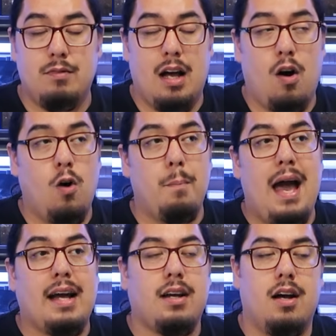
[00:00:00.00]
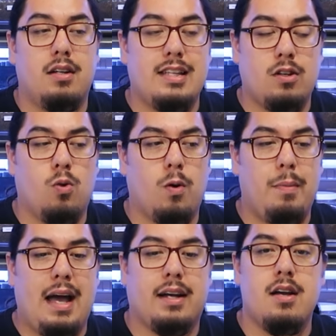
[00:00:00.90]
a whole bag, a 10-quart
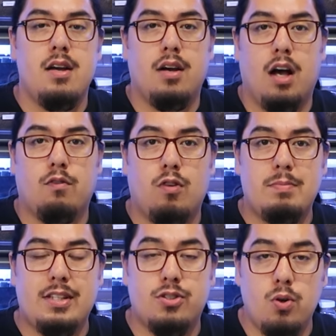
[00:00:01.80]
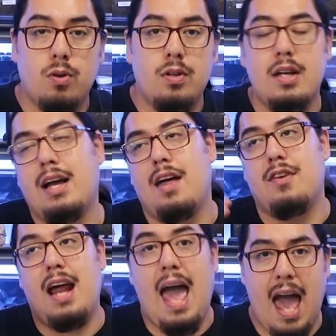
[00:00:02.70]
bag of Repti soil, and
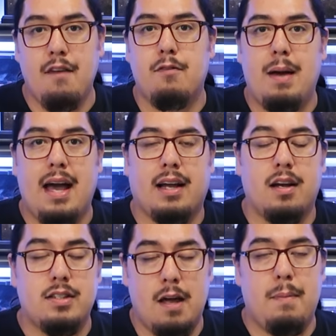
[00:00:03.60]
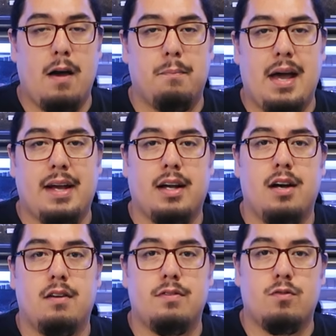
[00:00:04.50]
then half a bag, a 10-pound bag
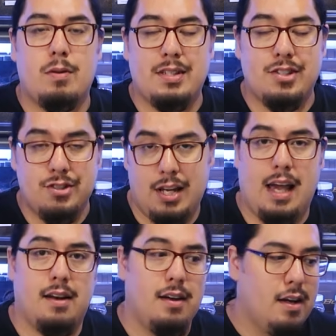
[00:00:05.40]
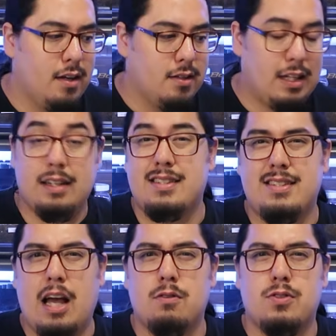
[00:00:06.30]
of Repti sand. That
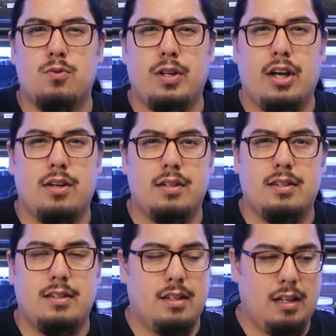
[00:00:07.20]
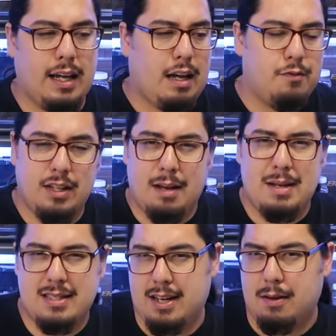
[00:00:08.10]
sounds really, like, I feel like I
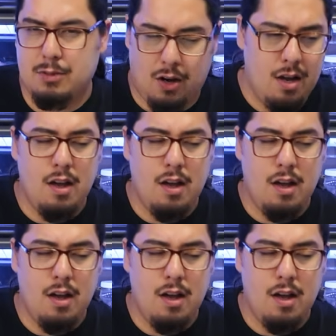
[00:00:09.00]
messed that up. I'm sorry.